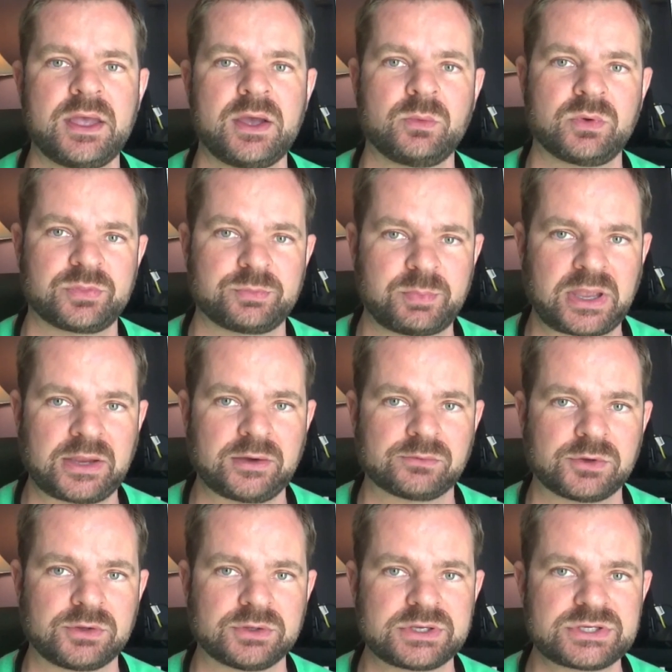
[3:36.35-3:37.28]
with
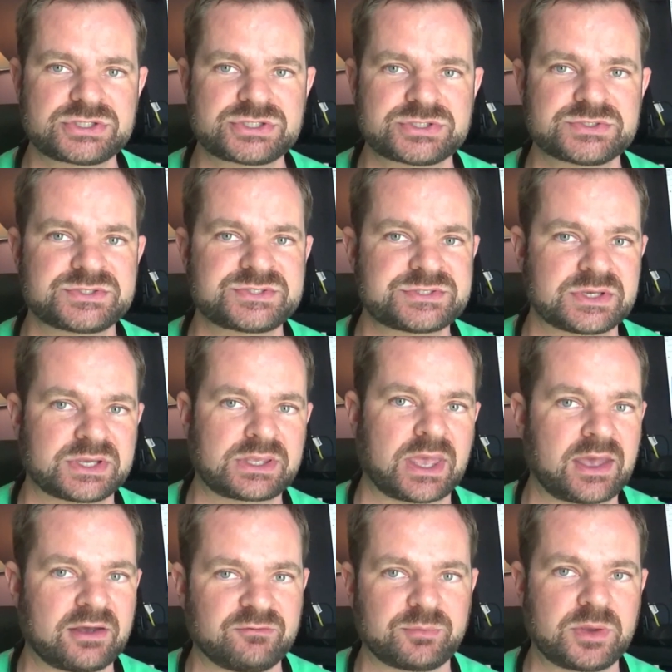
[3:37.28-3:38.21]
payroll issues, to
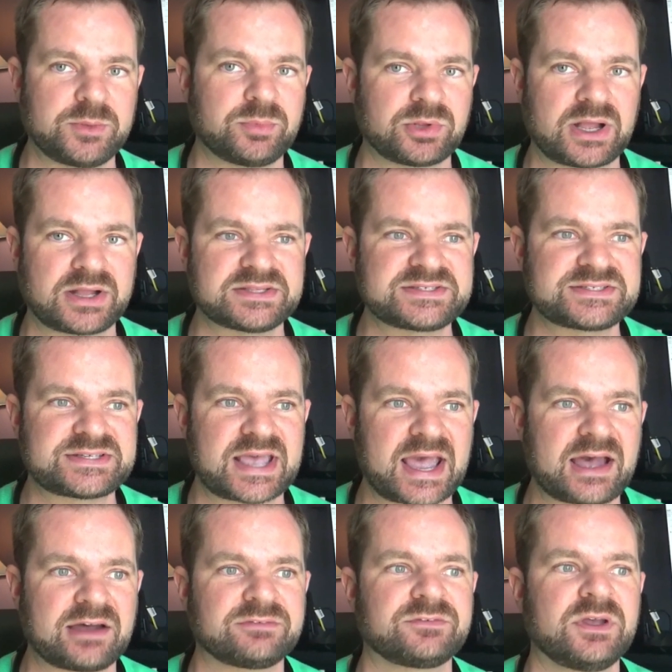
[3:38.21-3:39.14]
have people on
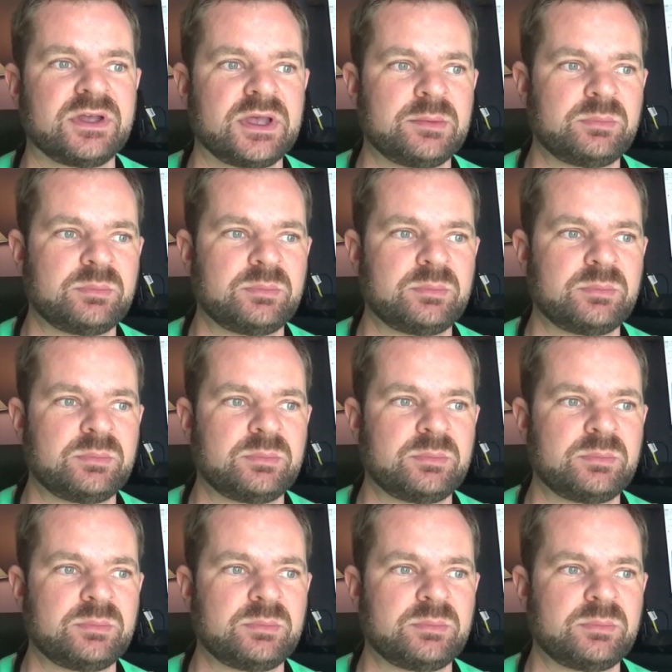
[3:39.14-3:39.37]
staff,